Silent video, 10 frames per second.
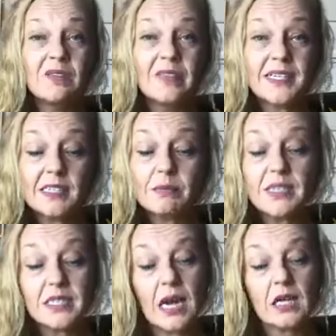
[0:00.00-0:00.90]
victim
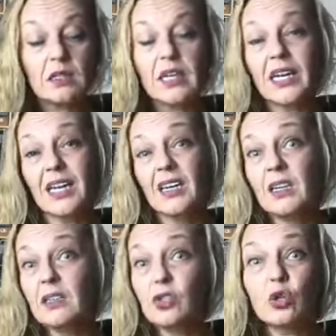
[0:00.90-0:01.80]
mentality,
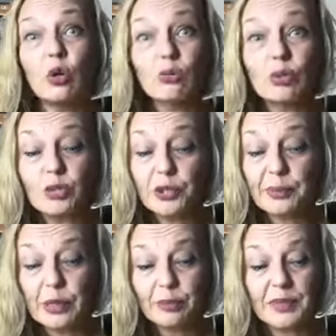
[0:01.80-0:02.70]
don't know your
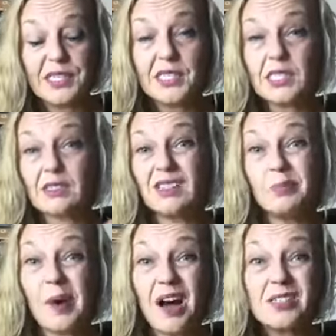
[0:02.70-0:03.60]
purpose,
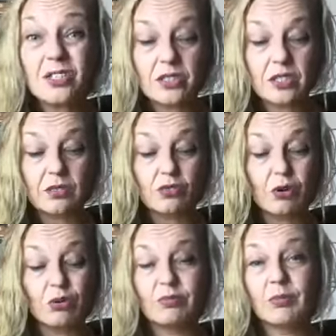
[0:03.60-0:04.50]
imposter
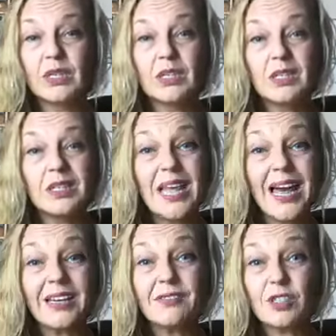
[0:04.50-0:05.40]
syndrome,
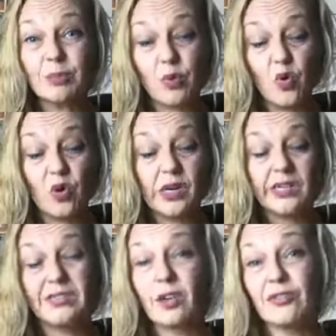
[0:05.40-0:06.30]
lack of support,
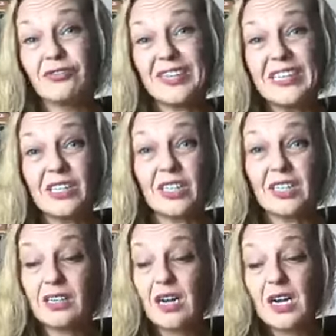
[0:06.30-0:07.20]
or fear,
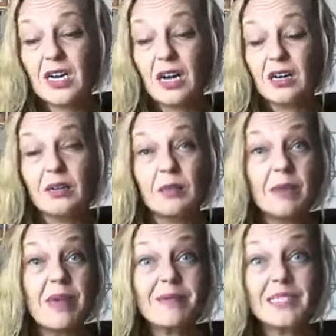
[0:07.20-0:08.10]
and
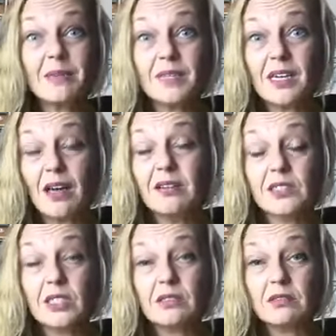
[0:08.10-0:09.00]
maybe something
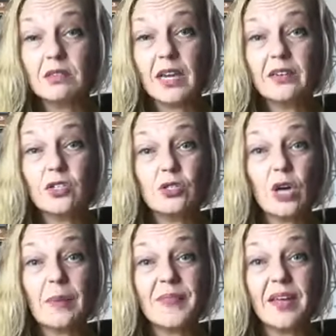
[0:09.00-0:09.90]
else. Okay, just
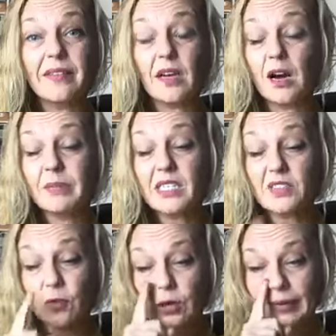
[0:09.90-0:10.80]
drop that in the comments
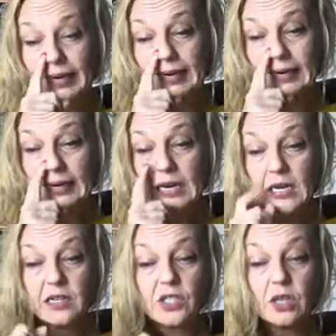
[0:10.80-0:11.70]
for me.
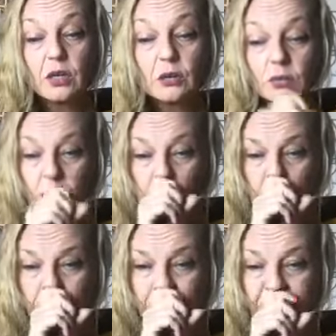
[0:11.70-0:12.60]
So
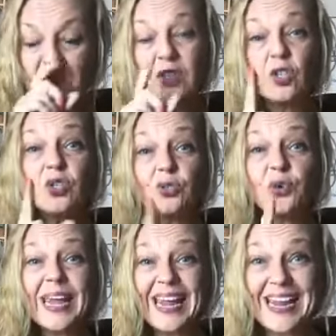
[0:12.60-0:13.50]
you
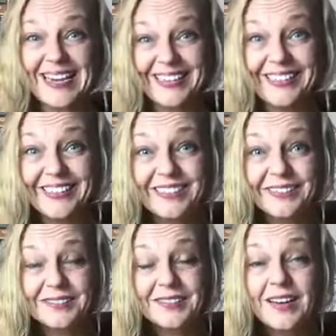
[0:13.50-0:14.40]
can
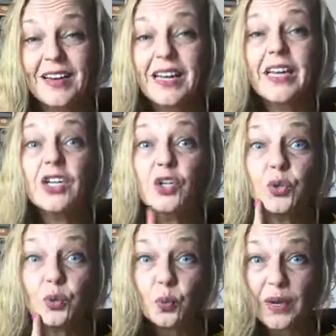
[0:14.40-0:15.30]
and
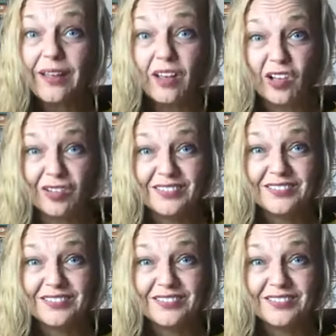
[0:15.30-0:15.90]
you will